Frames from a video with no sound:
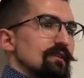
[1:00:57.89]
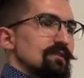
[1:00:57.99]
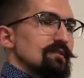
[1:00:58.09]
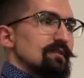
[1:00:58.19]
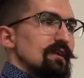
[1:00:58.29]

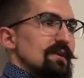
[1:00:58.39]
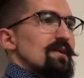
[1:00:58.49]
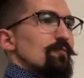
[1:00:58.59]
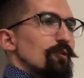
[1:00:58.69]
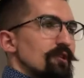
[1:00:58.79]
It's
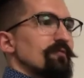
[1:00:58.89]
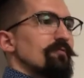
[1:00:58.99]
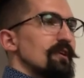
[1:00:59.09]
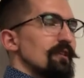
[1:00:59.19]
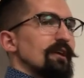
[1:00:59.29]
when you
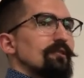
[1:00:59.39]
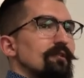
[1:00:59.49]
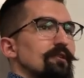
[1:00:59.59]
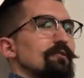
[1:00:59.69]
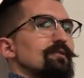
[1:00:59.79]
feel like you
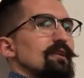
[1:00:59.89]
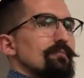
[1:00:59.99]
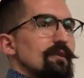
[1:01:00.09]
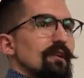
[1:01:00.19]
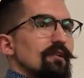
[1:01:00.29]
can do
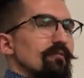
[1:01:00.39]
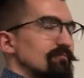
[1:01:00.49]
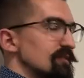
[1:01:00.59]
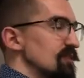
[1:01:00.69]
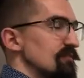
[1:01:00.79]
something and you're
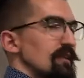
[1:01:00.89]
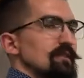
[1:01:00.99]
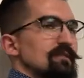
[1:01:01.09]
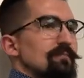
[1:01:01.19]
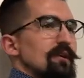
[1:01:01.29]

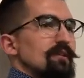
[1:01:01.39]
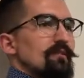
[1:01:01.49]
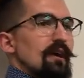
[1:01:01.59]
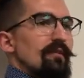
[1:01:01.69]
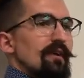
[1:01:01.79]
convinced, but you
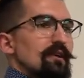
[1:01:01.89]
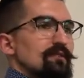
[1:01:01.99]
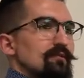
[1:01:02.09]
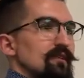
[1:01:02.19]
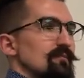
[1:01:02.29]
don't have
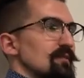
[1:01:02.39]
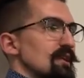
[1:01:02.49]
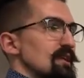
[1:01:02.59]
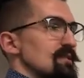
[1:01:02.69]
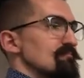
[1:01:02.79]
actually
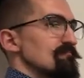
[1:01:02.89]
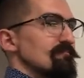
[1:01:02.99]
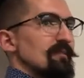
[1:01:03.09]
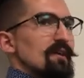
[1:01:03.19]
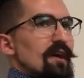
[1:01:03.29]
any
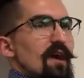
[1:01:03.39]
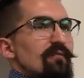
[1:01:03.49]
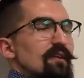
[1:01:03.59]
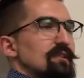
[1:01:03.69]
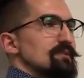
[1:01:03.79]
evidence